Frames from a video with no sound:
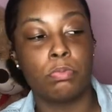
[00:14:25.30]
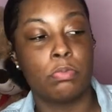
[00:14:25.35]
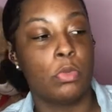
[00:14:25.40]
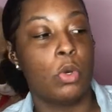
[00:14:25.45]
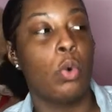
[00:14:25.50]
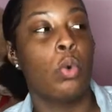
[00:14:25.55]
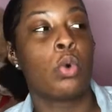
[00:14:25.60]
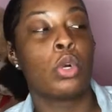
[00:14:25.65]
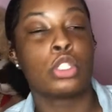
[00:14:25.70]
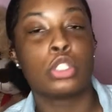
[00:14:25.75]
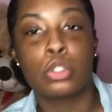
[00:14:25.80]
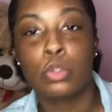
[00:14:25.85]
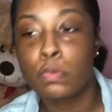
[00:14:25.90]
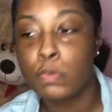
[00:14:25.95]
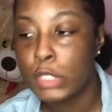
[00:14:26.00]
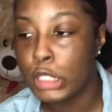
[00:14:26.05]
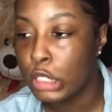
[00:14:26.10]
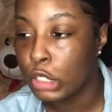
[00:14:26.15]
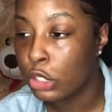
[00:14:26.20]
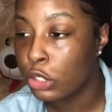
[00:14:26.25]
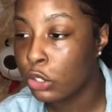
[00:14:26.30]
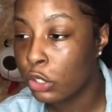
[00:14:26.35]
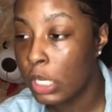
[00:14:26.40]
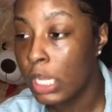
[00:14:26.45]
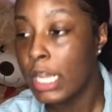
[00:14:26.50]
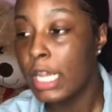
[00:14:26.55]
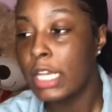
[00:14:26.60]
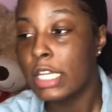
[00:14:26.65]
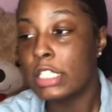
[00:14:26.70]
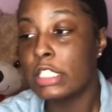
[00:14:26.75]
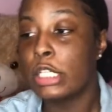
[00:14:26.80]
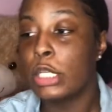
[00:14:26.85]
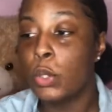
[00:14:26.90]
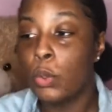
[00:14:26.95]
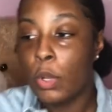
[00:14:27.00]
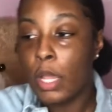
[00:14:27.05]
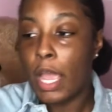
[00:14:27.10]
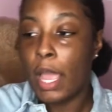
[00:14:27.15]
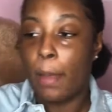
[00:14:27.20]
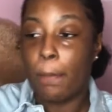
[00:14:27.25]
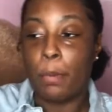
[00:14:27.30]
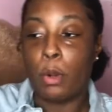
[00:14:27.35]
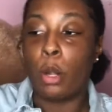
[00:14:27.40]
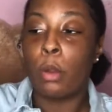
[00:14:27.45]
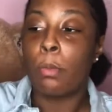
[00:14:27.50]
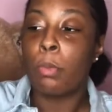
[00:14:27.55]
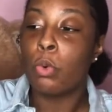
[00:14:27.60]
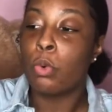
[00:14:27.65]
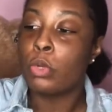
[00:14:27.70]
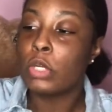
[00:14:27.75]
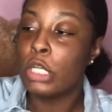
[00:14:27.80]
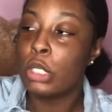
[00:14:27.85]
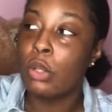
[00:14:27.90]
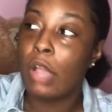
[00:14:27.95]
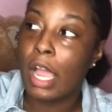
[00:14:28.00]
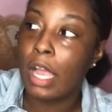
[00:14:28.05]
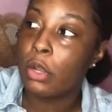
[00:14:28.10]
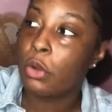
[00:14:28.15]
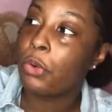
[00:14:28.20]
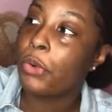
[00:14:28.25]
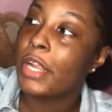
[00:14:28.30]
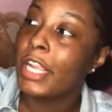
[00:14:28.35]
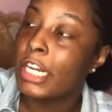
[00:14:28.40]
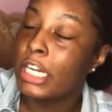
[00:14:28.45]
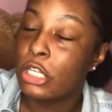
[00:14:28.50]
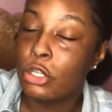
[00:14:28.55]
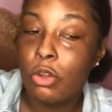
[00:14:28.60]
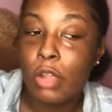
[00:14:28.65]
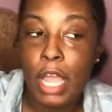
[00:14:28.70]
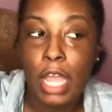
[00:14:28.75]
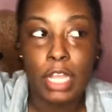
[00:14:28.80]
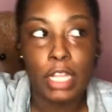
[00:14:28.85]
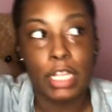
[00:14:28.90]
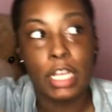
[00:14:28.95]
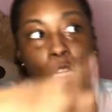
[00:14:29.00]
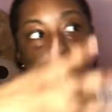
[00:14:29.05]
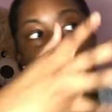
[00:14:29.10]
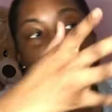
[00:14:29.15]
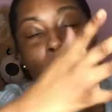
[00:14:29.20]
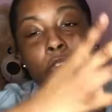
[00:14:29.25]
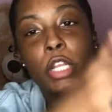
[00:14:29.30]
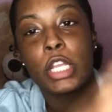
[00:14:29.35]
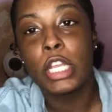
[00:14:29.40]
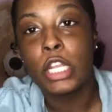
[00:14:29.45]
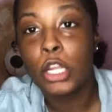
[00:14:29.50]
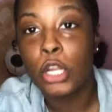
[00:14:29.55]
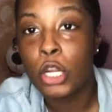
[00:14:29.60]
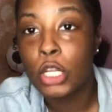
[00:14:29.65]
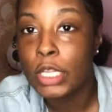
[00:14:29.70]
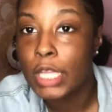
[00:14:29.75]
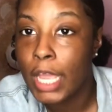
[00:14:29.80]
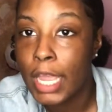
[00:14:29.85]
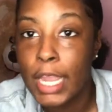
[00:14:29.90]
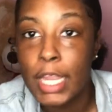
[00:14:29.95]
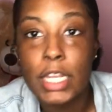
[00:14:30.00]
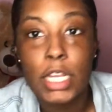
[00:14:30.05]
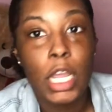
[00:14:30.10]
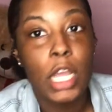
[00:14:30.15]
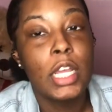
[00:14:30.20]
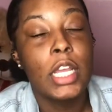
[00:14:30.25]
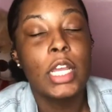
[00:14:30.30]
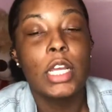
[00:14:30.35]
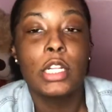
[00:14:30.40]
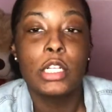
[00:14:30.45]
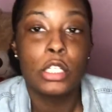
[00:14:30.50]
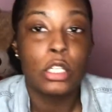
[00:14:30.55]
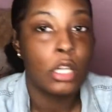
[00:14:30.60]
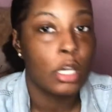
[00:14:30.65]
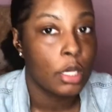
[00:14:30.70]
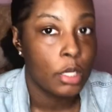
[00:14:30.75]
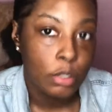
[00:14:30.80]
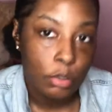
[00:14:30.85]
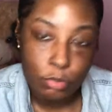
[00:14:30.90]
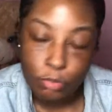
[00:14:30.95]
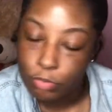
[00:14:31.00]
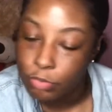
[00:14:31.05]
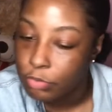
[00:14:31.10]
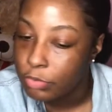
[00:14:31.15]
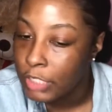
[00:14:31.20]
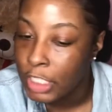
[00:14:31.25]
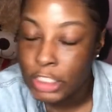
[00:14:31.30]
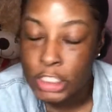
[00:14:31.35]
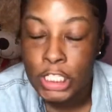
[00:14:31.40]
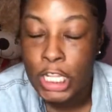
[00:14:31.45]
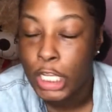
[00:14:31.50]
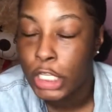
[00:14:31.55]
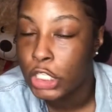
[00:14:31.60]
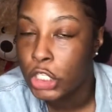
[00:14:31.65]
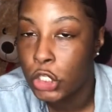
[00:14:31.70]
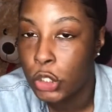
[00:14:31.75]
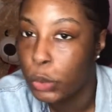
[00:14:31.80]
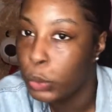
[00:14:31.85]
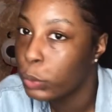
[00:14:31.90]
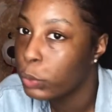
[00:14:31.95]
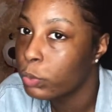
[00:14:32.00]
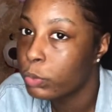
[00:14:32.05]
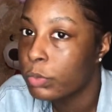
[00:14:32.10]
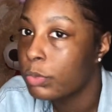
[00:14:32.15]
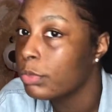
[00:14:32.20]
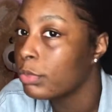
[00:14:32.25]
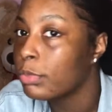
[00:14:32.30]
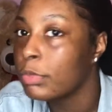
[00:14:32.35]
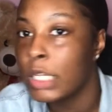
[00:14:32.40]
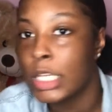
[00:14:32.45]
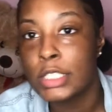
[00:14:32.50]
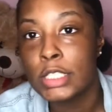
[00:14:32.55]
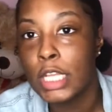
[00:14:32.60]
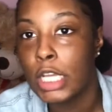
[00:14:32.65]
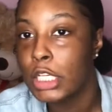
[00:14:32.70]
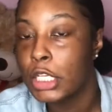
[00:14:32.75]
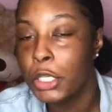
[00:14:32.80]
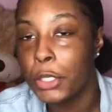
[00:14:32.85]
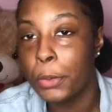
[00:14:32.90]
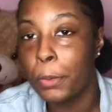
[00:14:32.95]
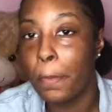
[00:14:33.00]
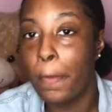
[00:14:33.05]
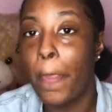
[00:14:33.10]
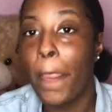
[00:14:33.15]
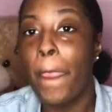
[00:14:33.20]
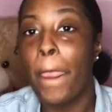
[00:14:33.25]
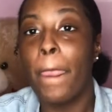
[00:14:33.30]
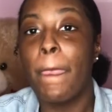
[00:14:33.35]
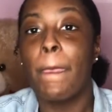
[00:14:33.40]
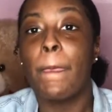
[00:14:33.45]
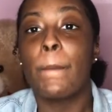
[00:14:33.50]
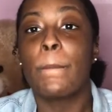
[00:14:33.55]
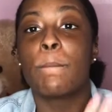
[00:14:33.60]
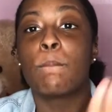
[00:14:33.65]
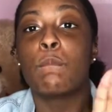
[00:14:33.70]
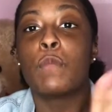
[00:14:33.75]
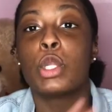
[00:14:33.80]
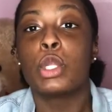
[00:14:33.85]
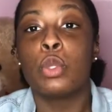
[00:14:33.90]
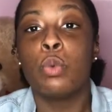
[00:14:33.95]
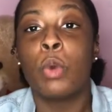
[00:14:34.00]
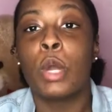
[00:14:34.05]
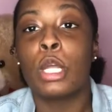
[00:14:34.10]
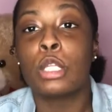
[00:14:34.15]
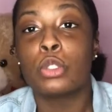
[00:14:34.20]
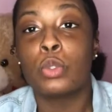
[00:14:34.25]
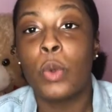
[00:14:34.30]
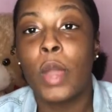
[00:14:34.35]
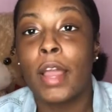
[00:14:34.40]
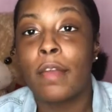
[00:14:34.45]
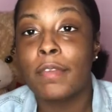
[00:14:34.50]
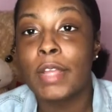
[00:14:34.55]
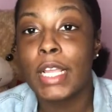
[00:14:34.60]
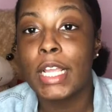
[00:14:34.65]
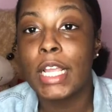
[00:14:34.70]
orange over here, then you got purple, then you got green, then you got yellow over here. Like, no, that's not cute. That's not cute. You want to have